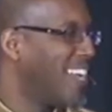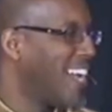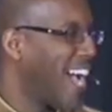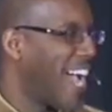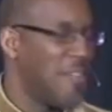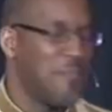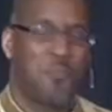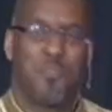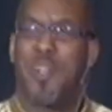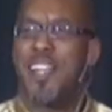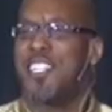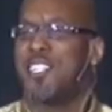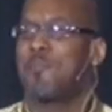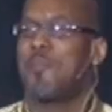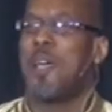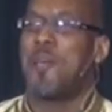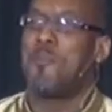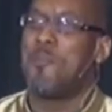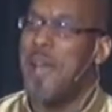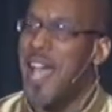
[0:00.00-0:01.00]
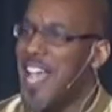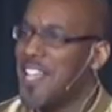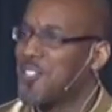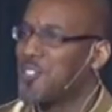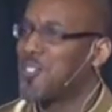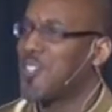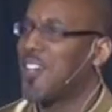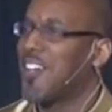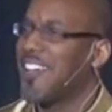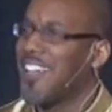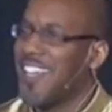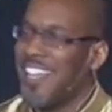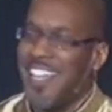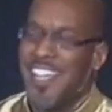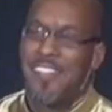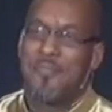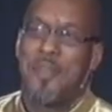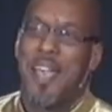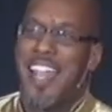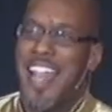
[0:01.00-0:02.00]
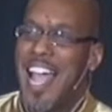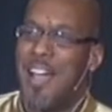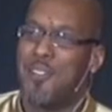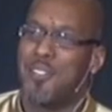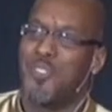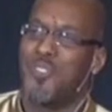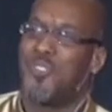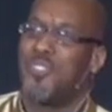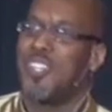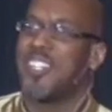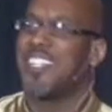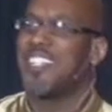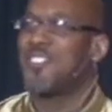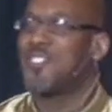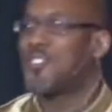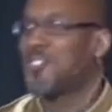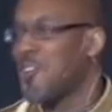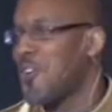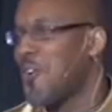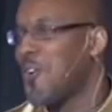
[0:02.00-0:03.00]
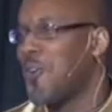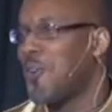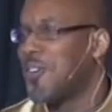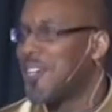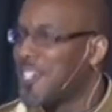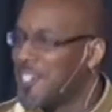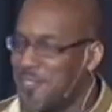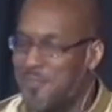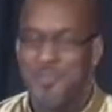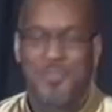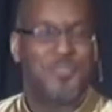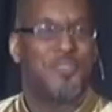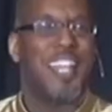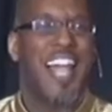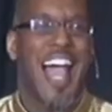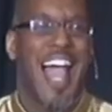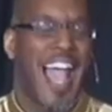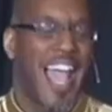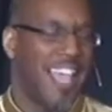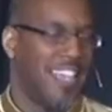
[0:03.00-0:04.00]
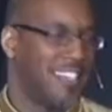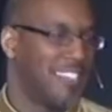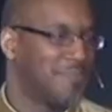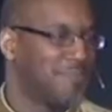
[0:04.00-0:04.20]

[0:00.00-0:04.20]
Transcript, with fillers: I impressed my master. Man, I was feeling so fly.